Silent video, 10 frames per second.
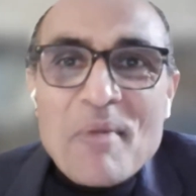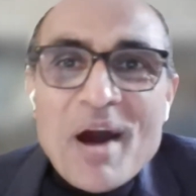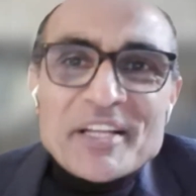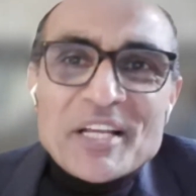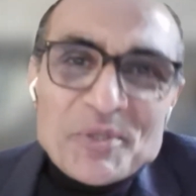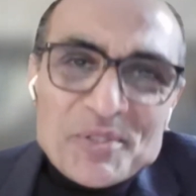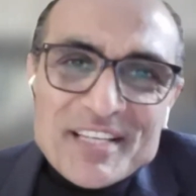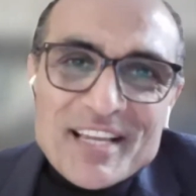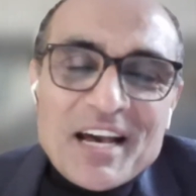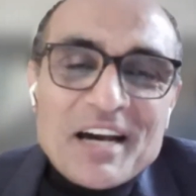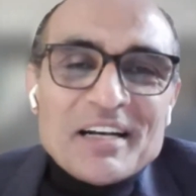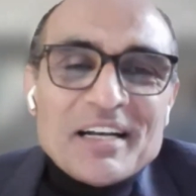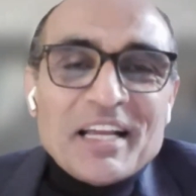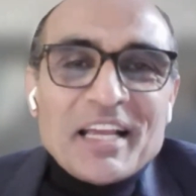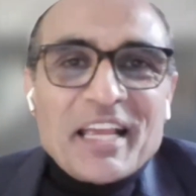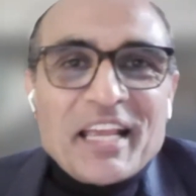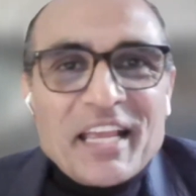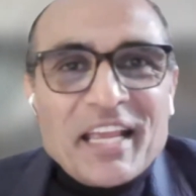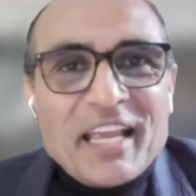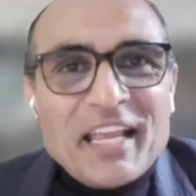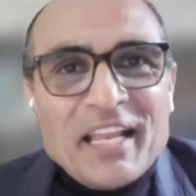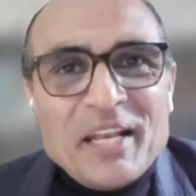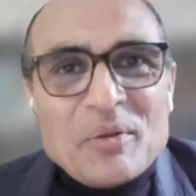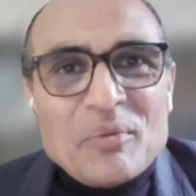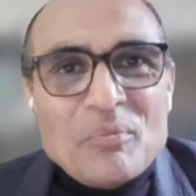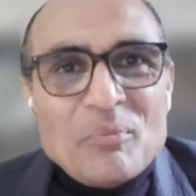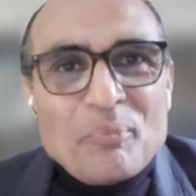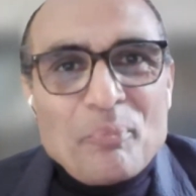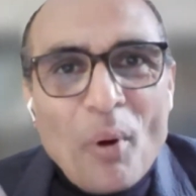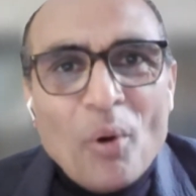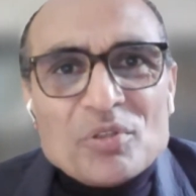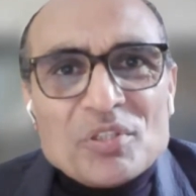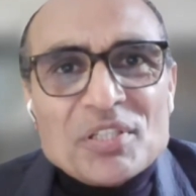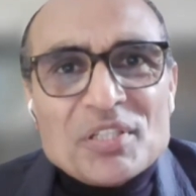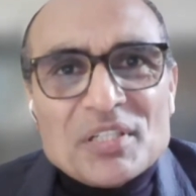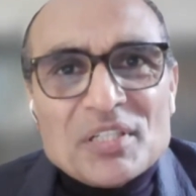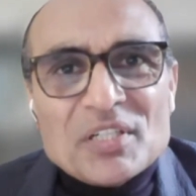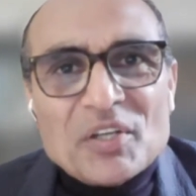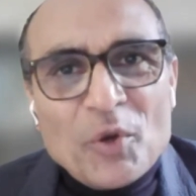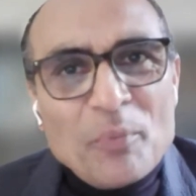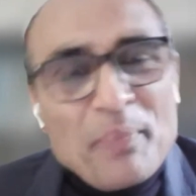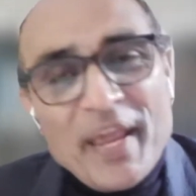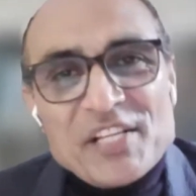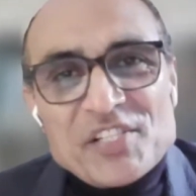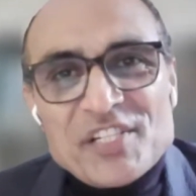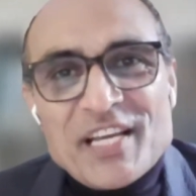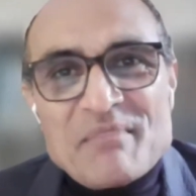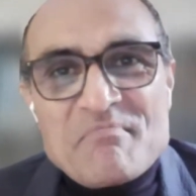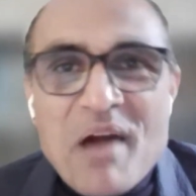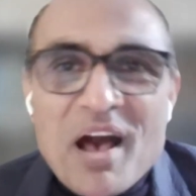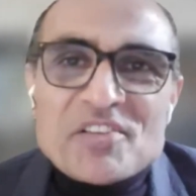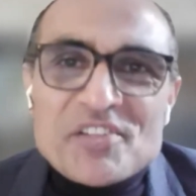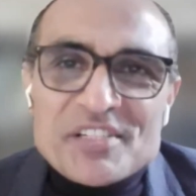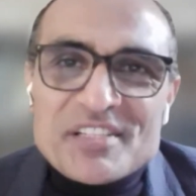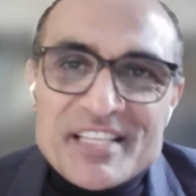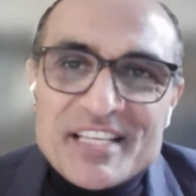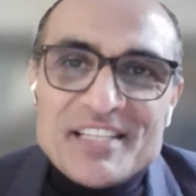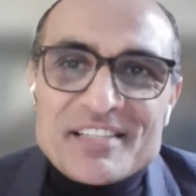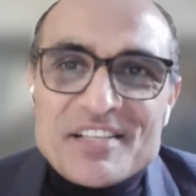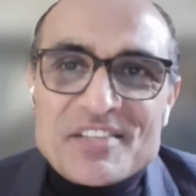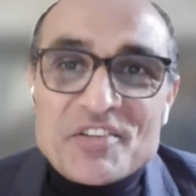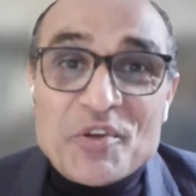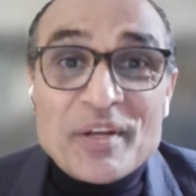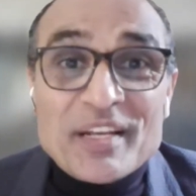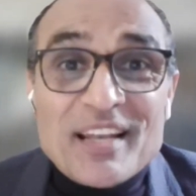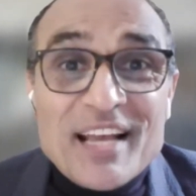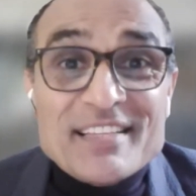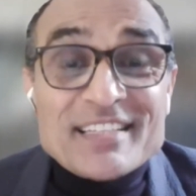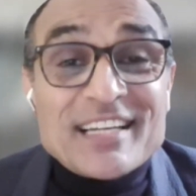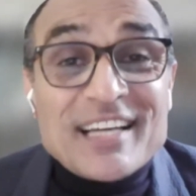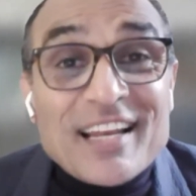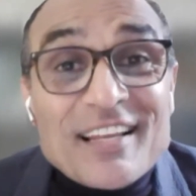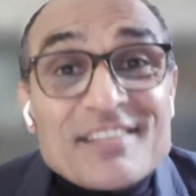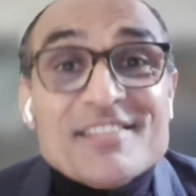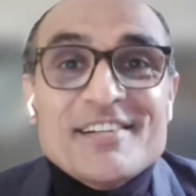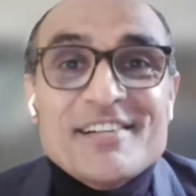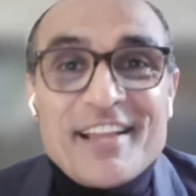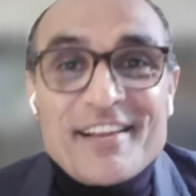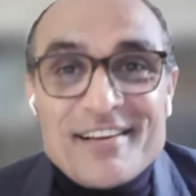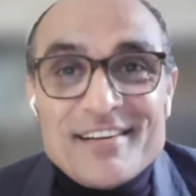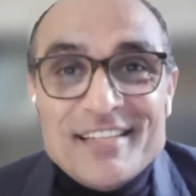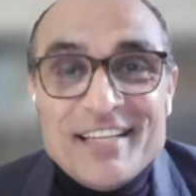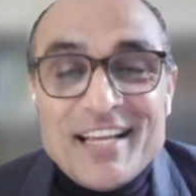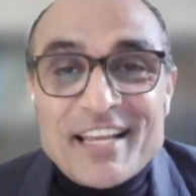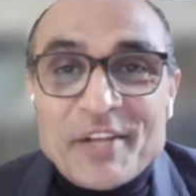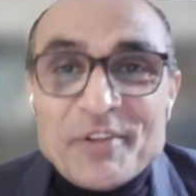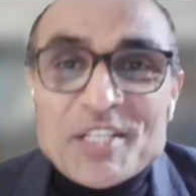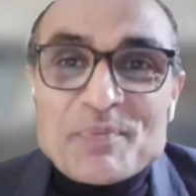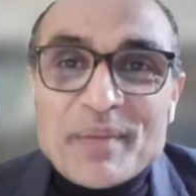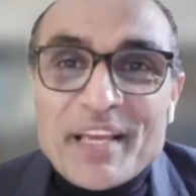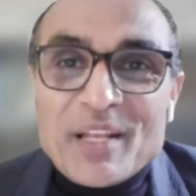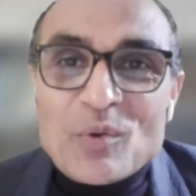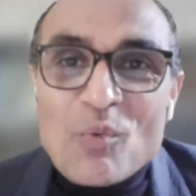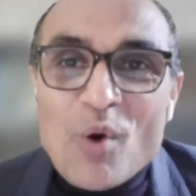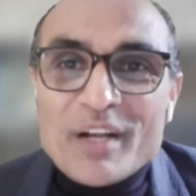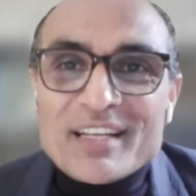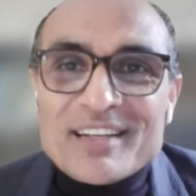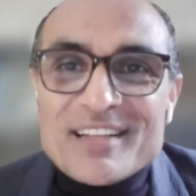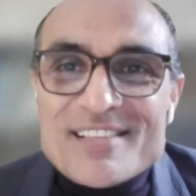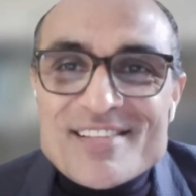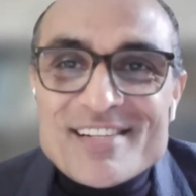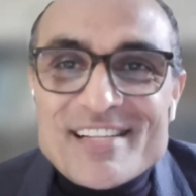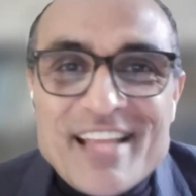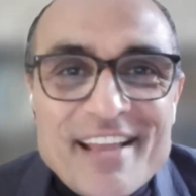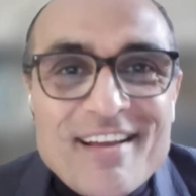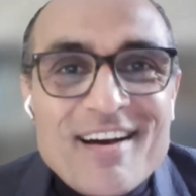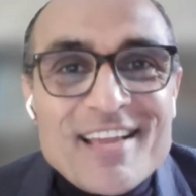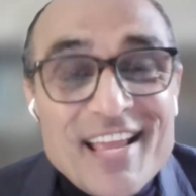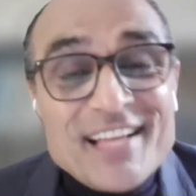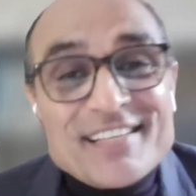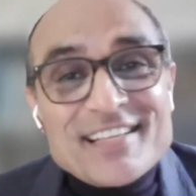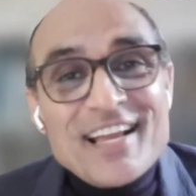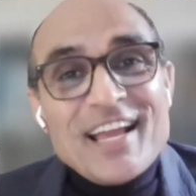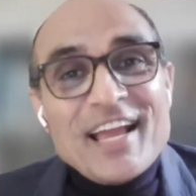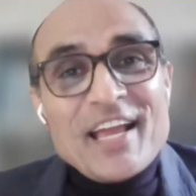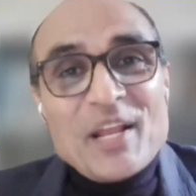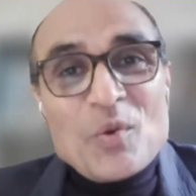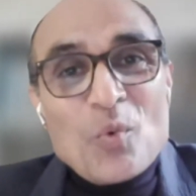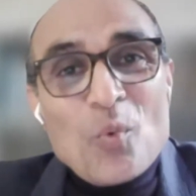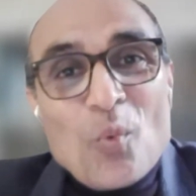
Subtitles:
Marialuisa, in both your PhD and master's thesis, you analyze cluster data. Can you explain what cluster data is and